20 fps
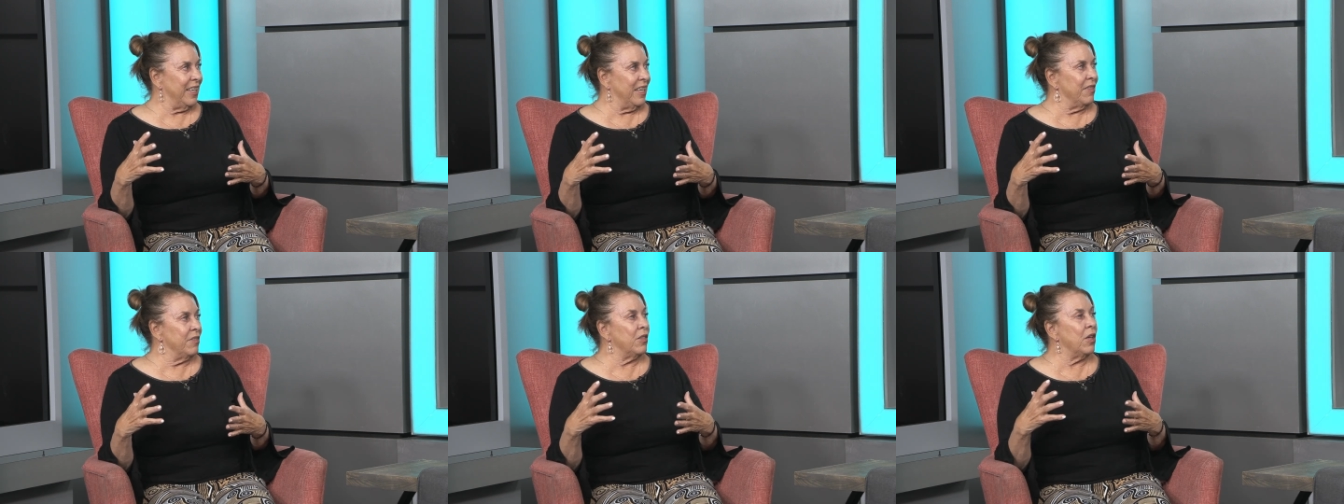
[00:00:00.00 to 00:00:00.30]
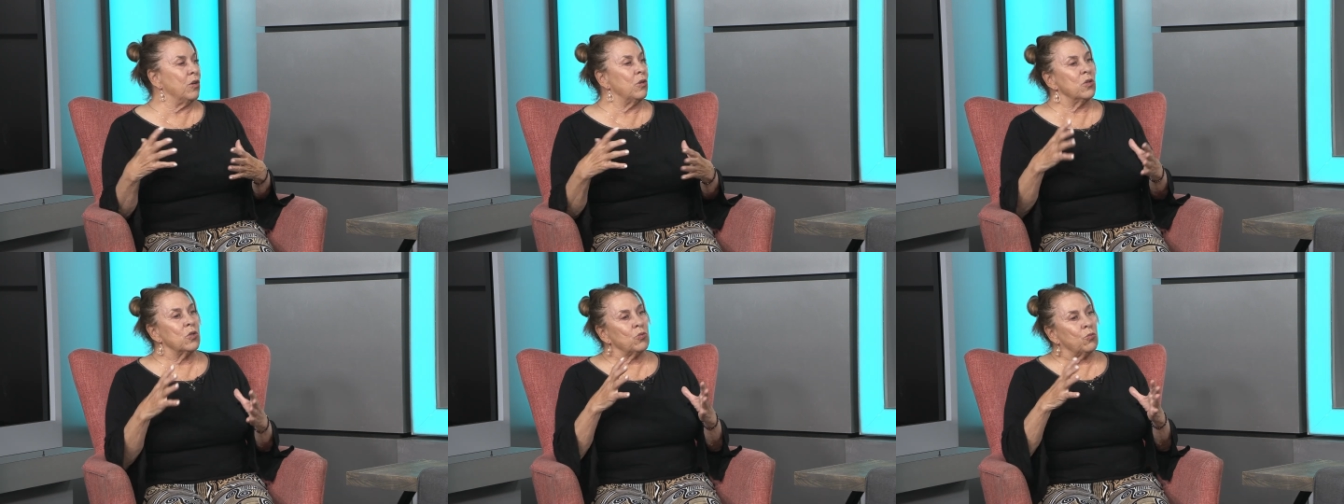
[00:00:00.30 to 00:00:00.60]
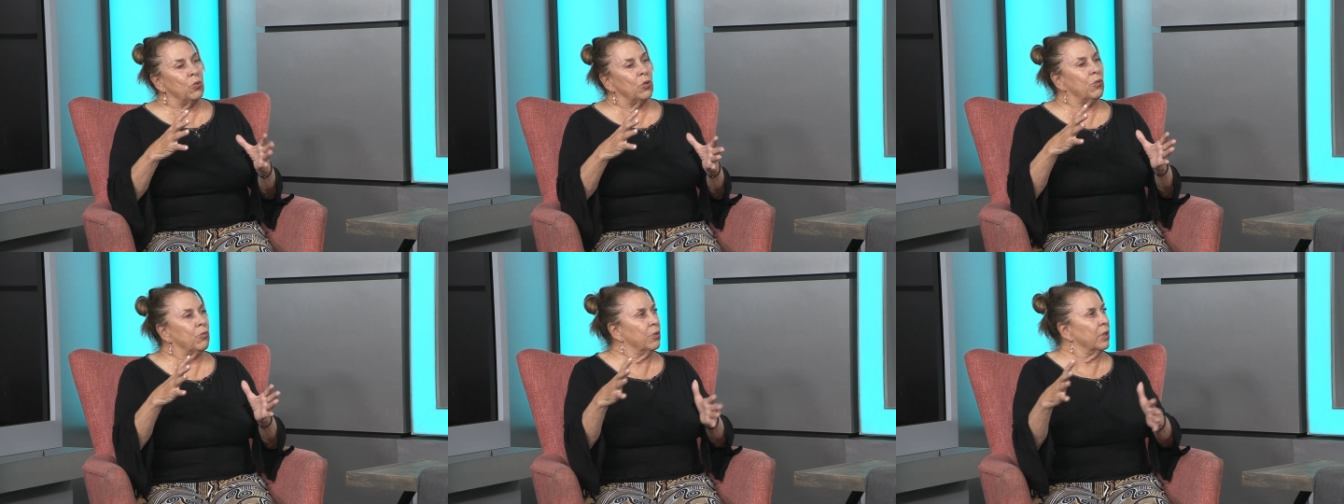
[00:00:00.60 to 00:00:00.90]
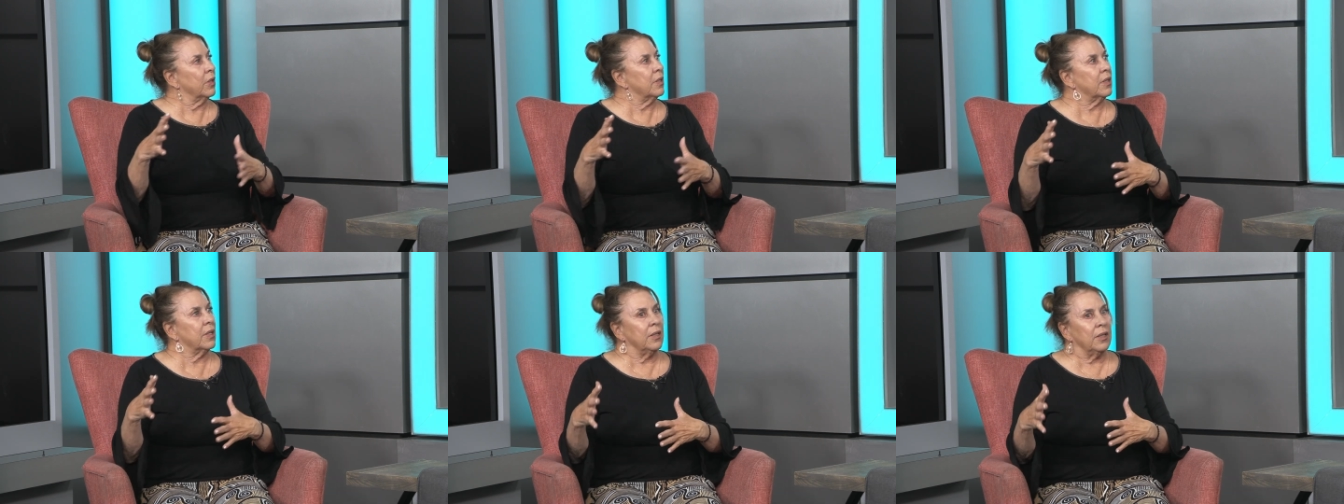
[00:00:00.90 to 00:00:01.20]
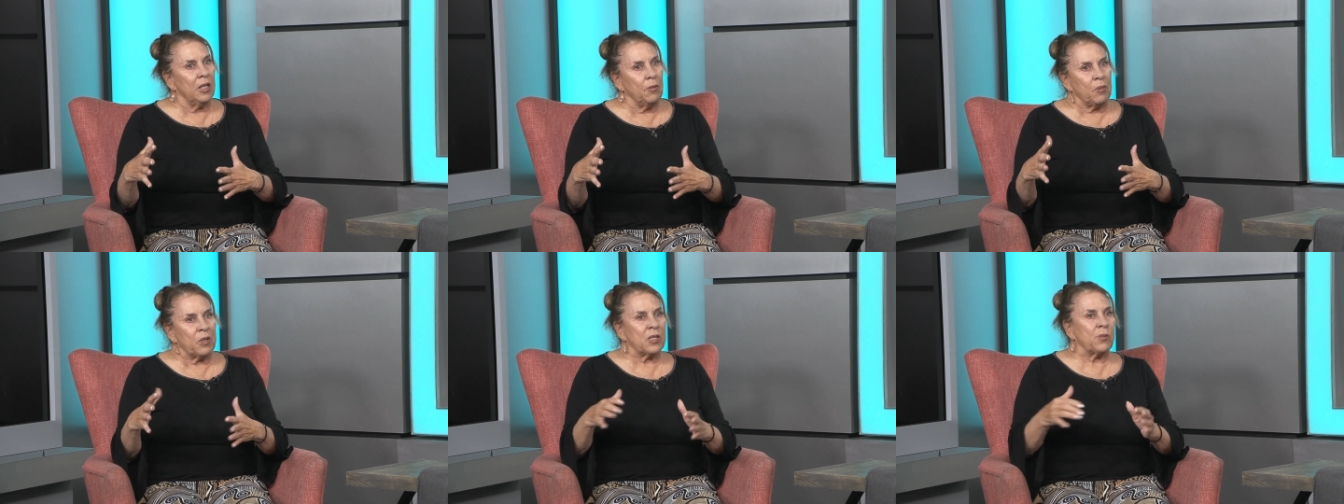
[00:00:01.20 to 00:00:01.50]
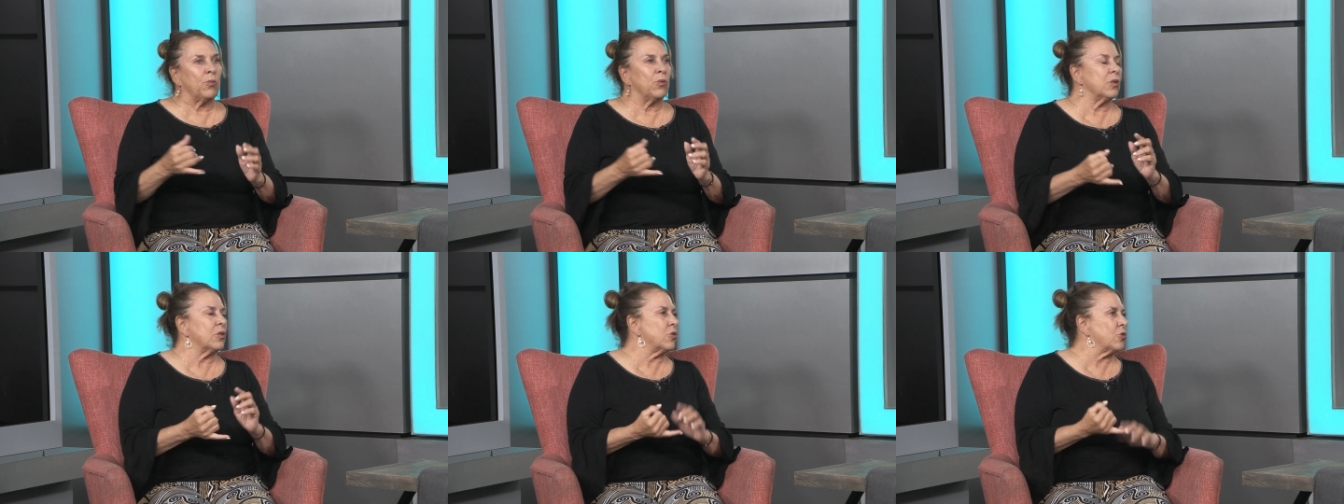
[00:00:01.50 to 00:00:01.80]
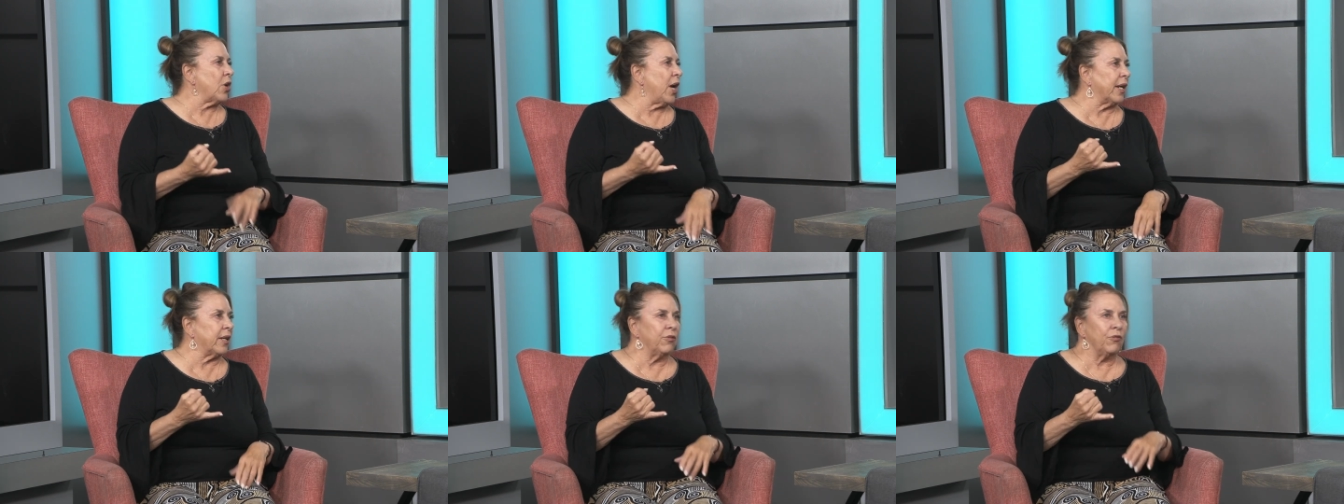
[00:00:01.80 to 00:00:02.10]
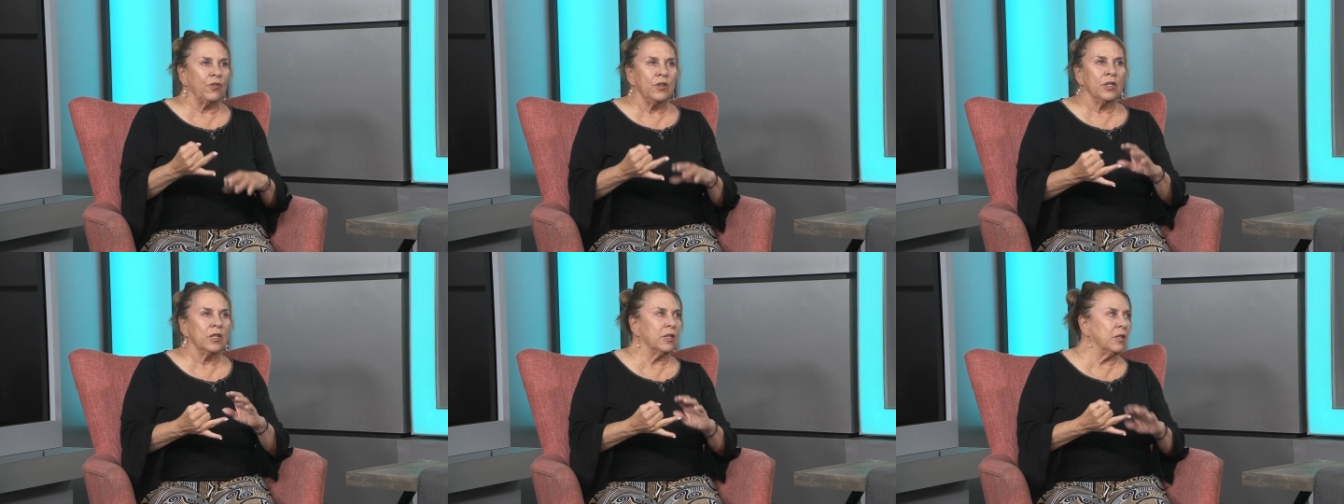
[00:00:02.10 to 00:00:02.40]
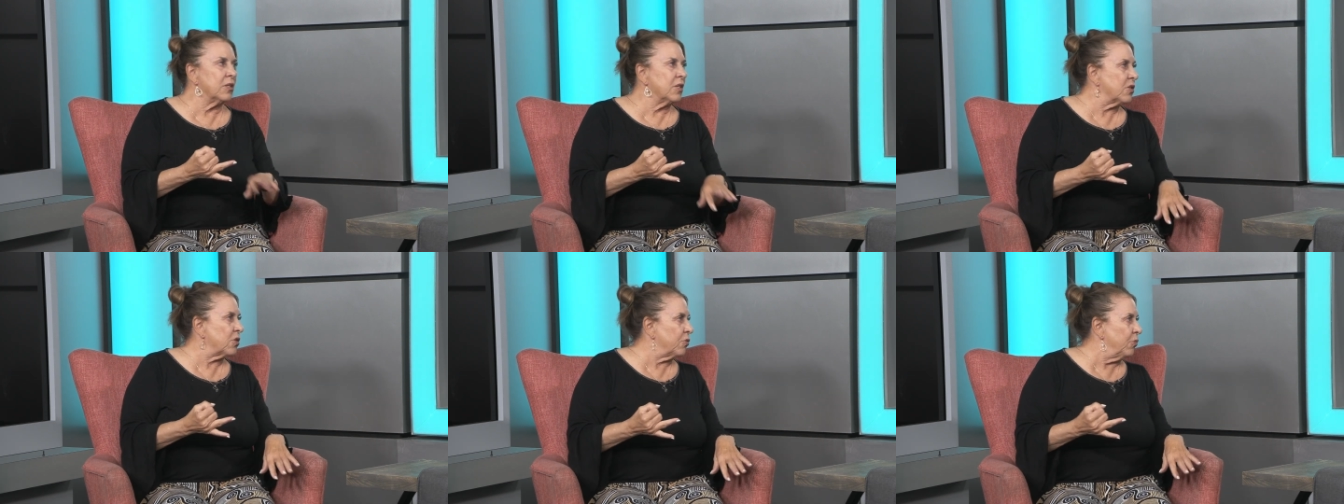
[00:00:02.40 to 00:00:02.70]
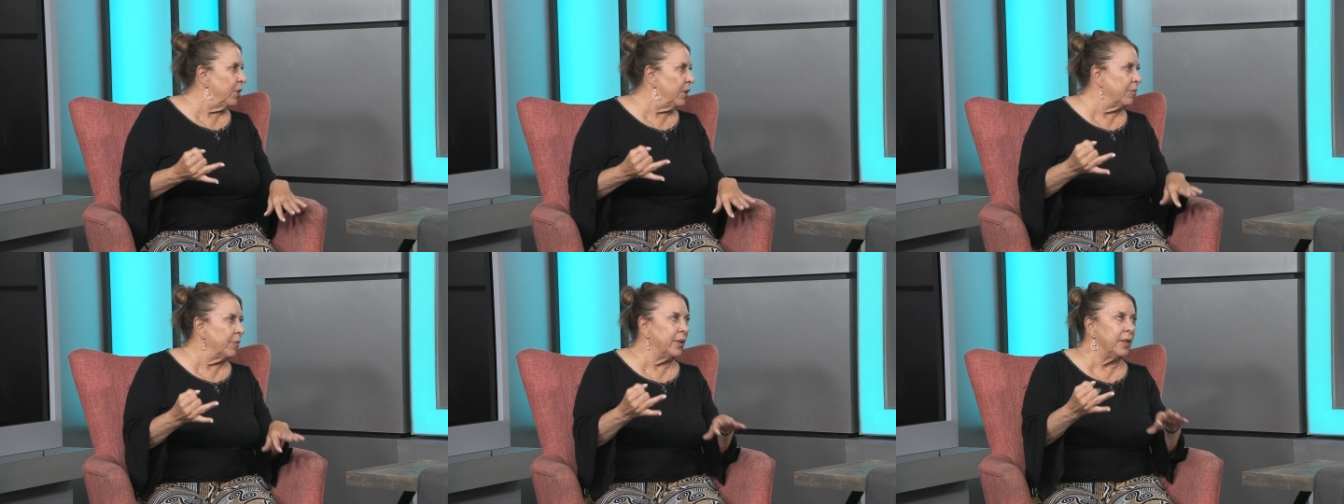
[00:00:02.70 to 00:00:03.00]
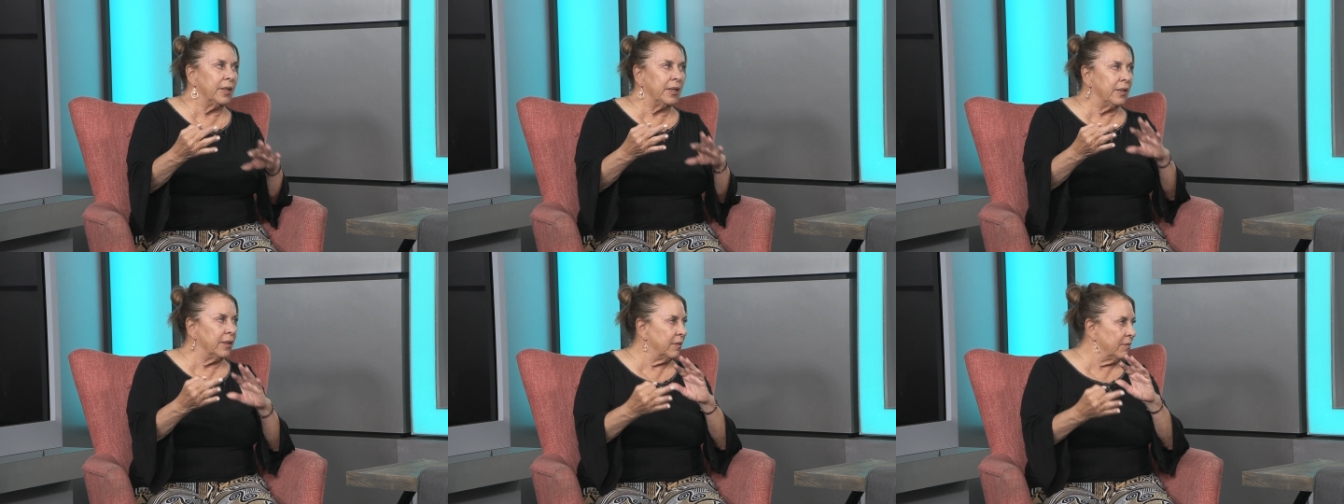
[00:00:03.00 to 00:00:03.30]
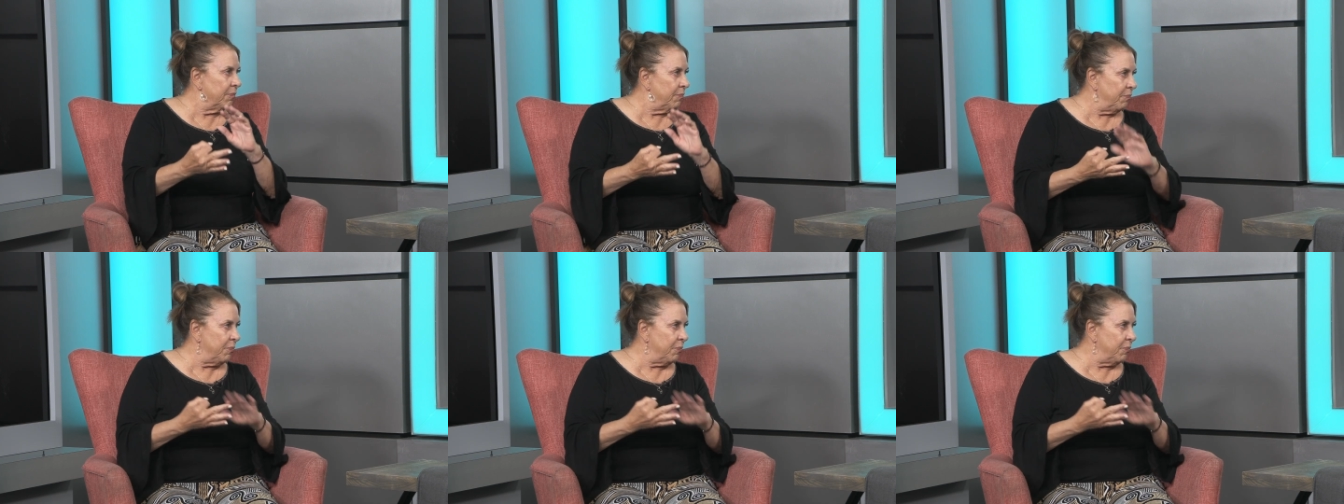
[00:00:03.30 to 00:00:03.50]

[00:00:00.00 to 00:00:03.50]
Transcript: And those were really the Olympic sports, track and field, swimming,